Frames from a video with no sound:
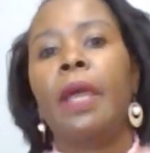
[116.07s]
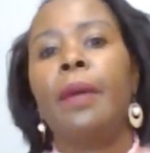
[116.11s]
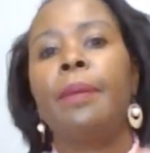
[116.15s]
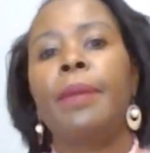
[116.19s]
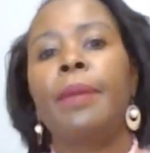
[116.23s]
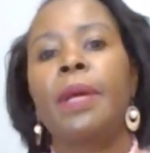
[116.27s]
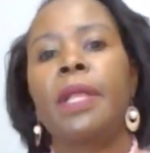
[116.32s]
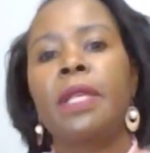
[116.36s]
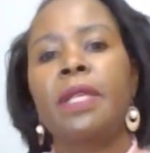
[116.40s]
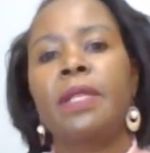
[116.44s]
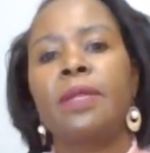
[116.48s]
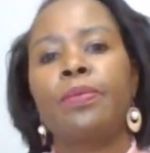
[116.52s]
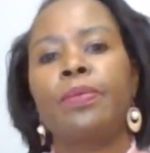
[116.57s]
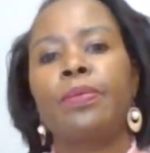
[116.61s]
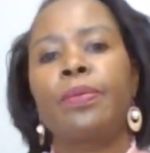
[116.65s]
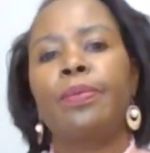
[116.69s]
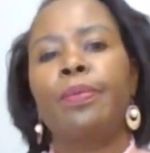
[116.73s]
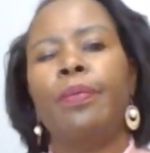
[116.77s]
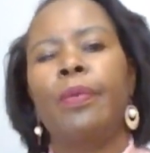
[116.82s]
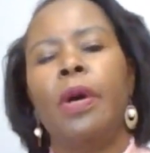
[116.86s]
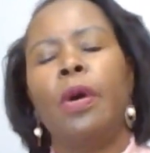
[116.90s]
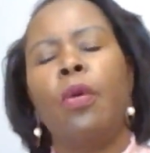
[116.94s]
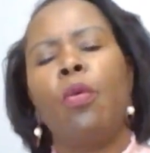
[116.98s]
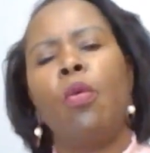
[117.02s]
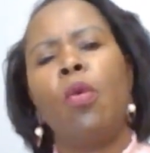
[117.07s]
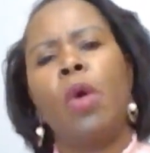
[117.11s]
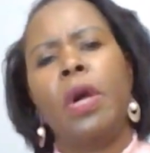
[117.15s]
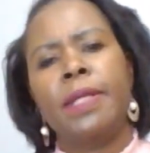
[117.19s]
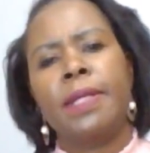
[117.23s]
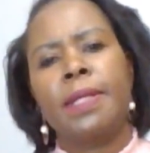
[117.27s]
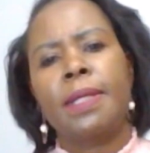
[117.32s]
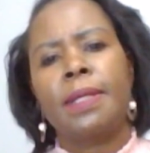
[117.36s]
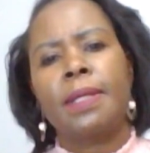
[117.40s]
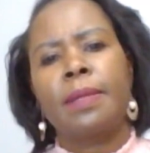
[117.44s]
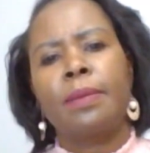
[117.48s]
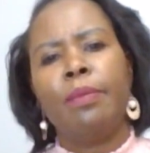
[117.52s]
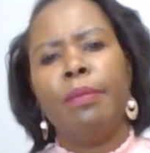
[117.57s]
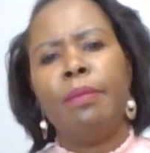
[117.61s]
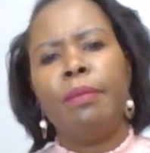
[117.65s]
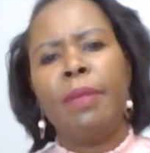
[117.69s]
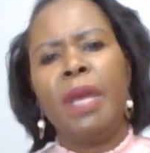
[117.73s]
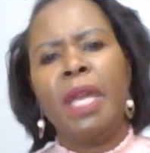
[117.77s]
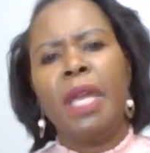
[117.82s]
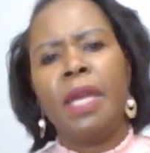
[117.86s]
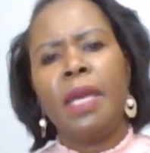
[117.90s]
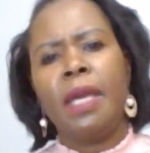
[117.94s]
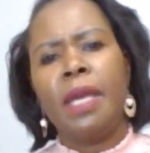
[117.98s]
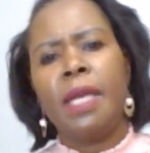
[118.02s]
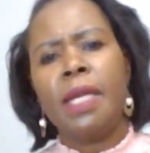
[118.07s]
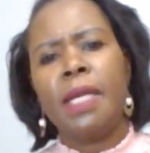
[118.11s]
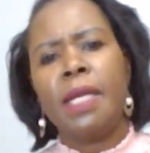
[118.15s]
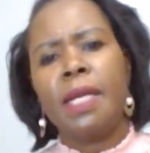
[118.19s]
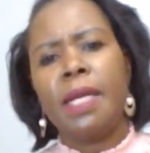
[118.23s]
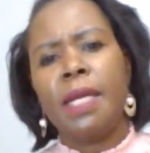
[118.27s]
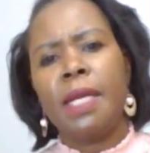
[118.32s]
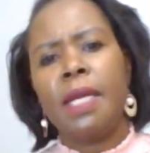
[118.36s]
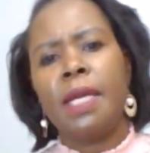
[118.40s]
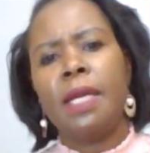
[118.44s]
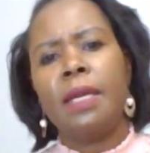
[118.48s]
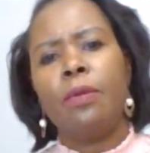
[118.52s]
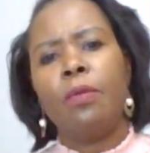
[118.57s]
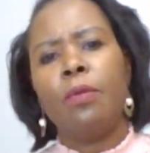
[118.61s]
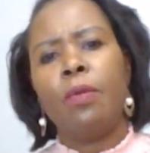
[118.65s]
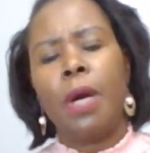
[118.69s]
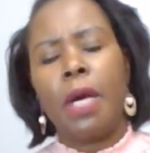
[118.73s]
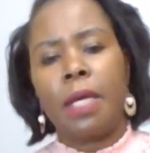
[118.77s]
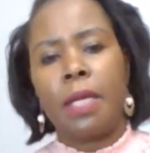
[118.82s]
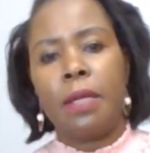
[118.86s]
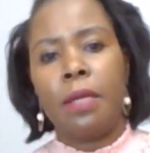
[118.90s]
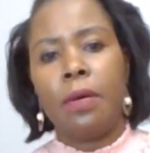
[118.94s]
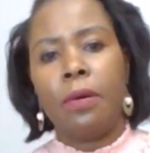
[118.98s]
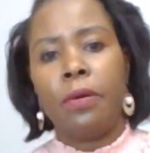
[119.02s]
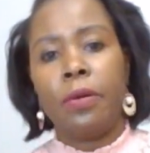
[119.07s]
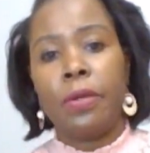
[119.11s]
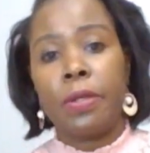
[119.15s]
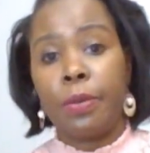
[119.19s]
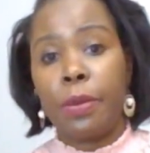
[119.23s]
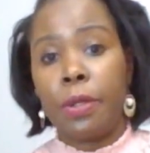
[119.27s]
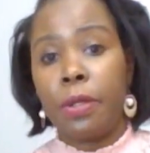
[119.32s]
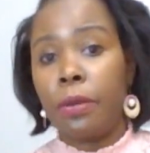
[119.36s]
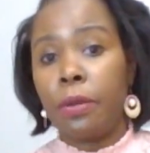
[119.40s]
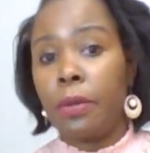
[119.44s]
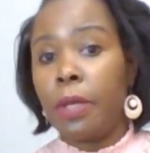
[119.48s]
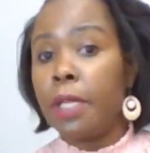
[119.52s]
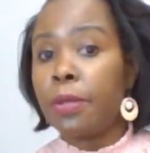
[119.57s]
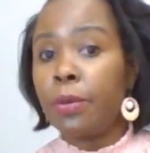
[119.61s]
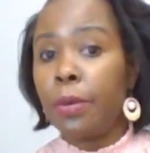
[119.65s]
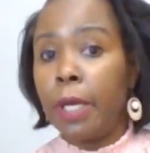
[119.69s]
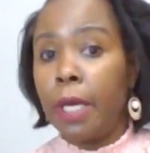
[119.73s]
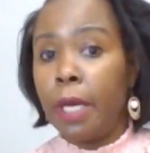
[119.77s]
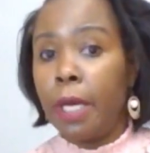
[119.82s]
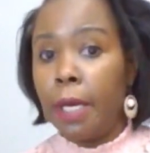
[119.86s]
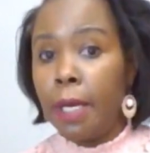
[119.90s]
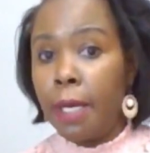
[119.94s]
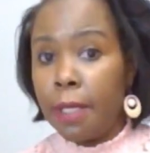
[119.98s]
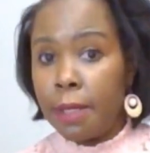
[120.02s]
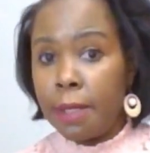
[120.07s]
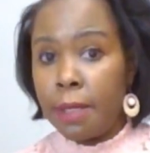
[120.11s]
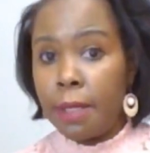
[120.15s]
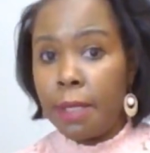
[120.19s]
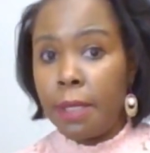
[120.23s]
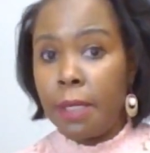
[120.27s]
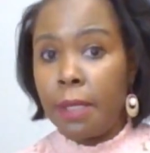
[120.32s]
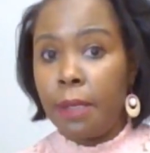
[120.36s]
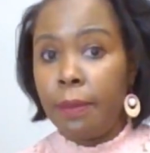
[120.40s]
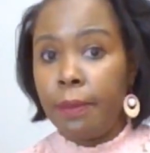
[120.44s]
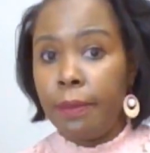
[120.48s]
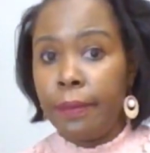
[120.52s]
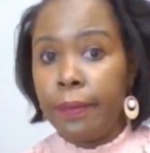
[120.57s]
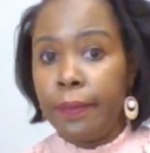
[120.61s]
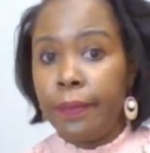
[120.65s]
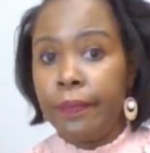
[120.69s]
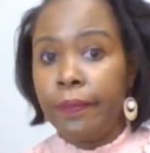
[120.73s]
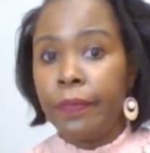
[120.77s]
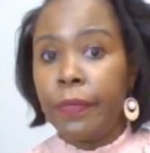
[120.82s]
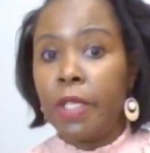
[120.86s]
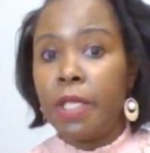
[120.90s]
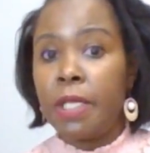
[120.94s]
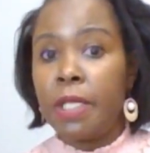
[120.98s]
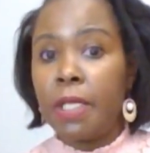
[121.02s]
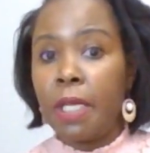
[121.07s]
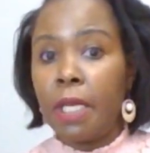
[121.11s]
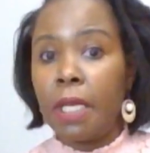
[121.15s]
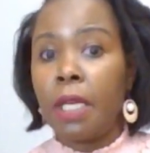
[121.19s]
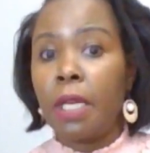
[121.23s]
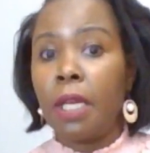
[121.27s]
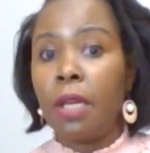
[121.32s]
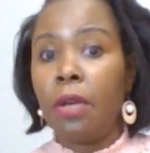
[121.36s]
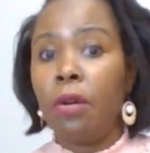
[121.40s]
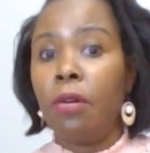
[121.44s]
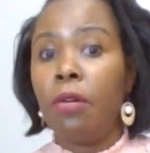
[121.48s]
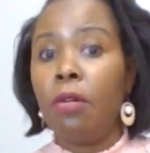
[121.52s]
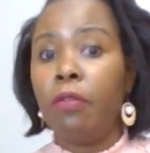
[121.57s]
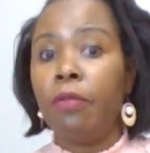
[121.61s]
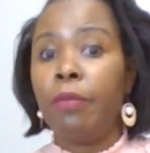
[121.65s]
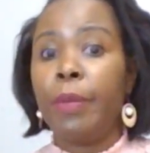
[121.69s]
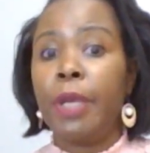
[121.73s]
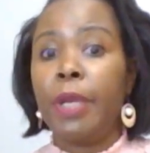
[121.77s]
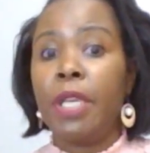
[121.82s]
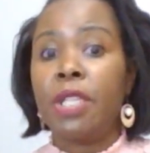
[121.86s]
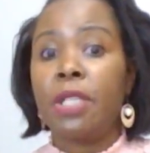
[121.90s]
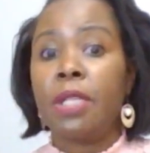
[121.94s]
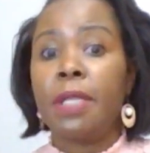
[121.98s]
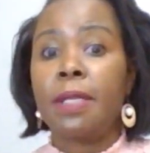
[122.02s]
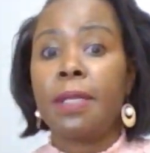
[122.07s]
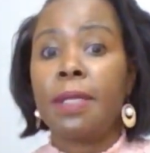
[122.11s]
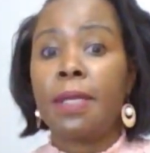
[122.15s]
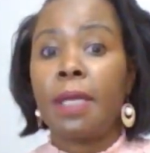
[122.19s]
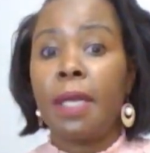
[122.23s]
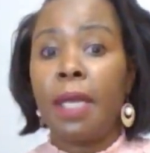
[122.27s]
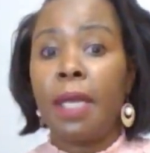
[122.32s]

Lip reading: But this ones mainly work in the hospital. That's where I see them taking care of patients